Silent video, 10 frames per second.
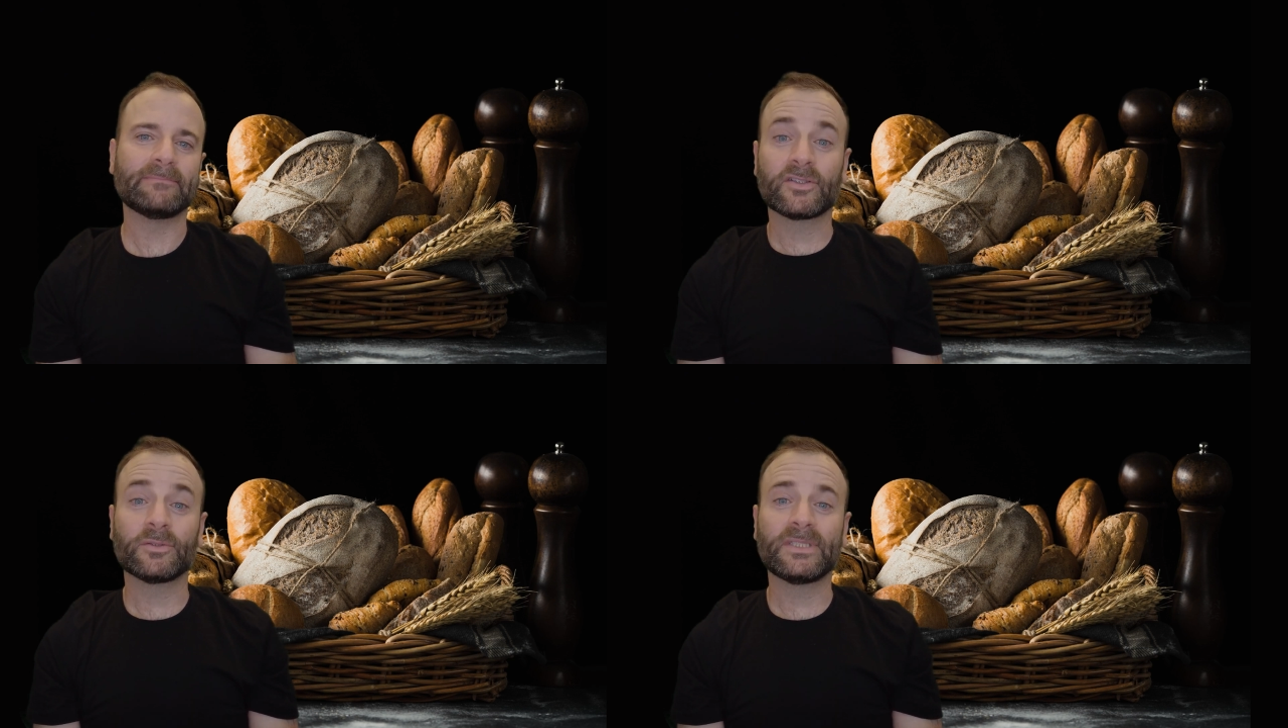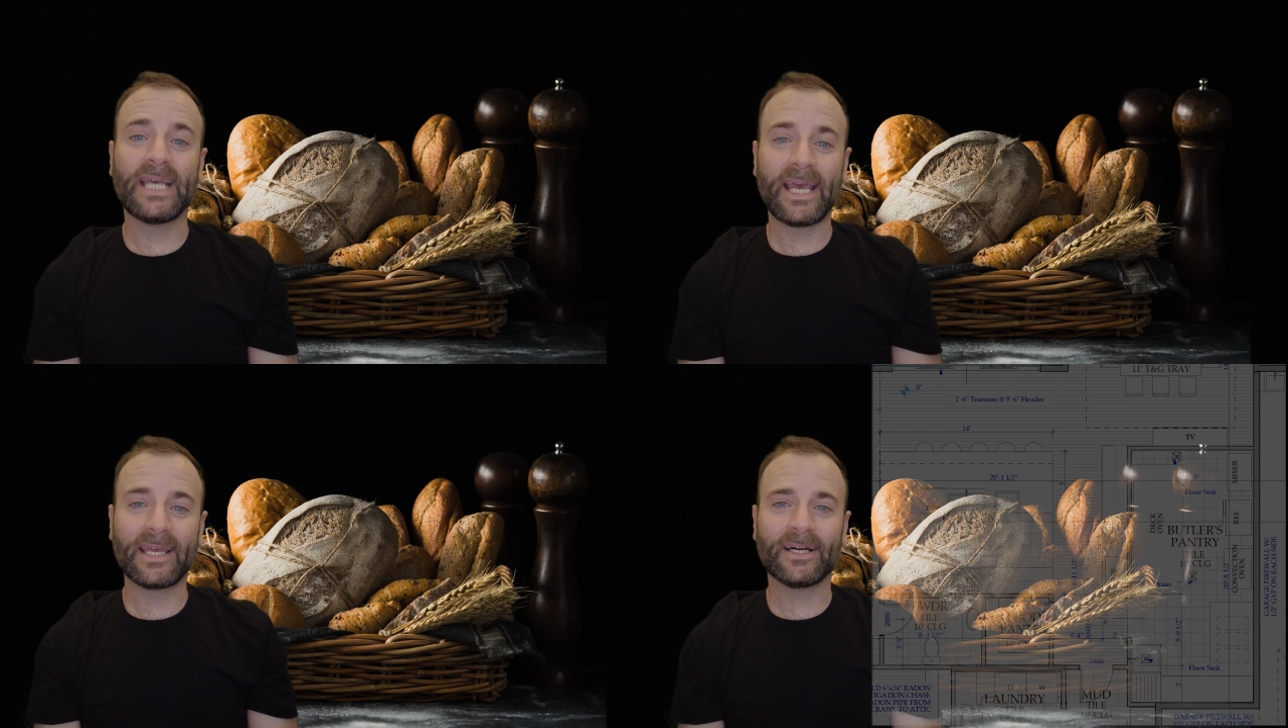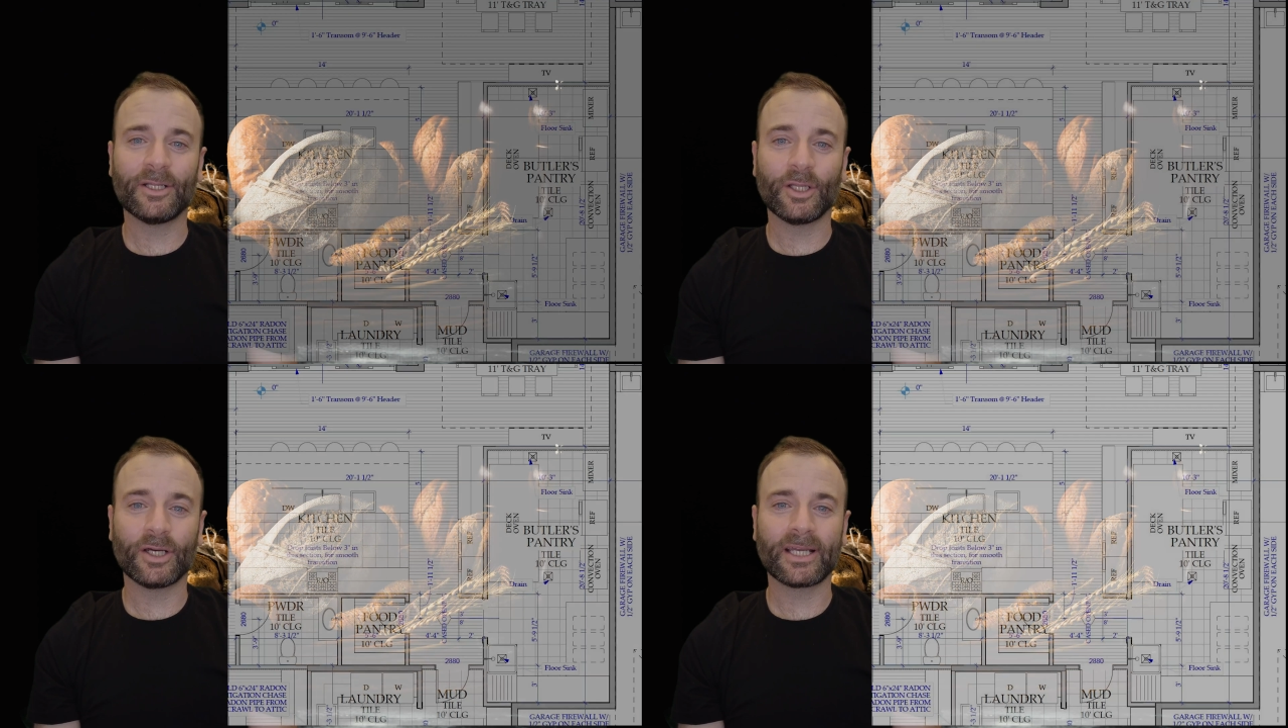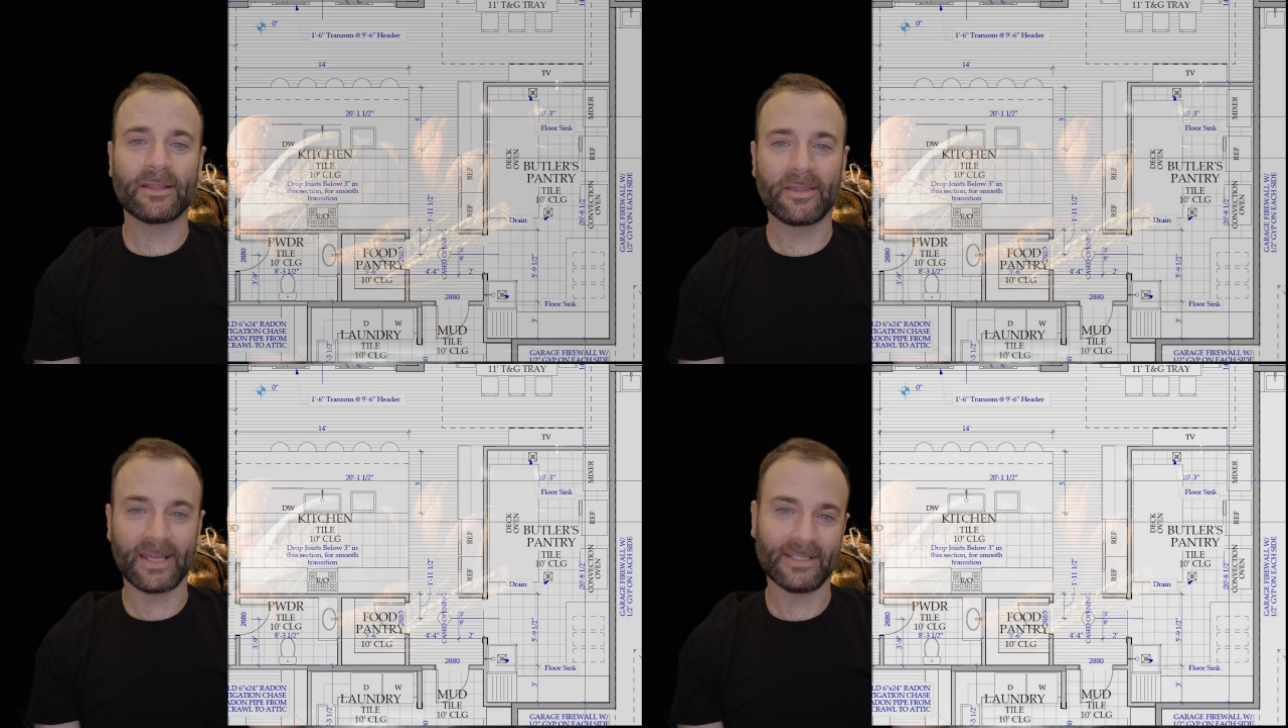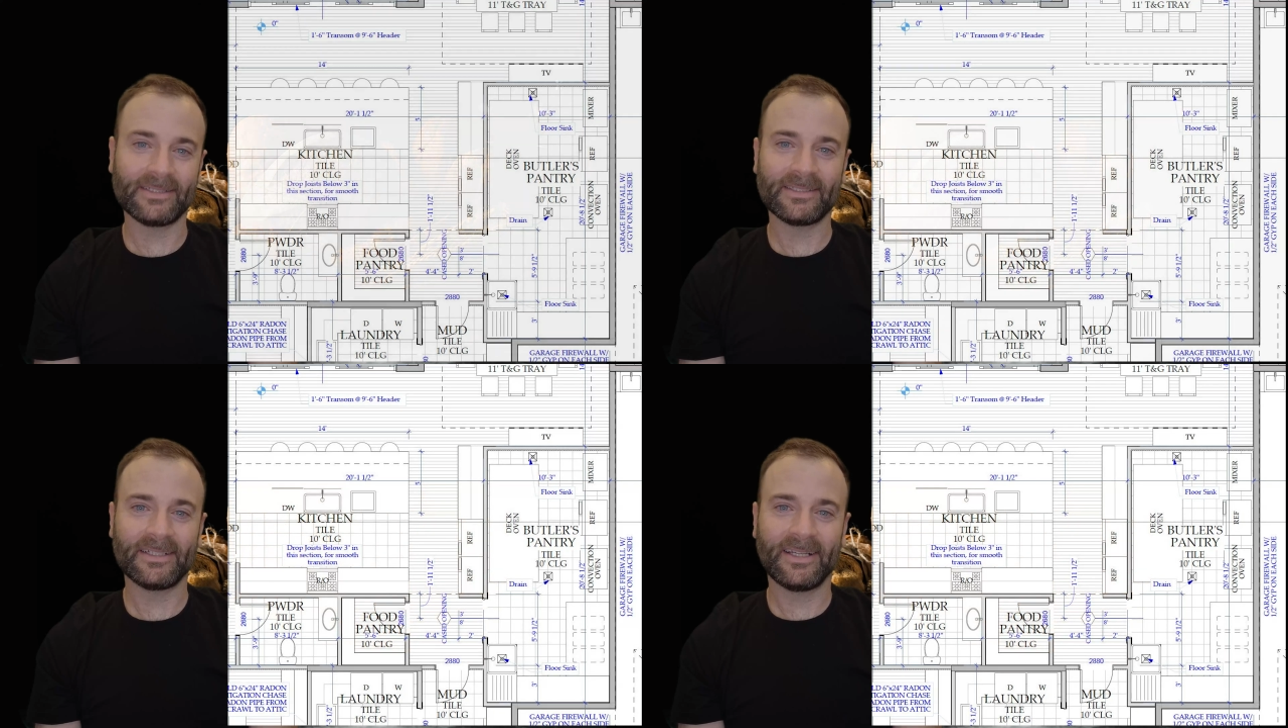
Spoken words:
So take a look at this.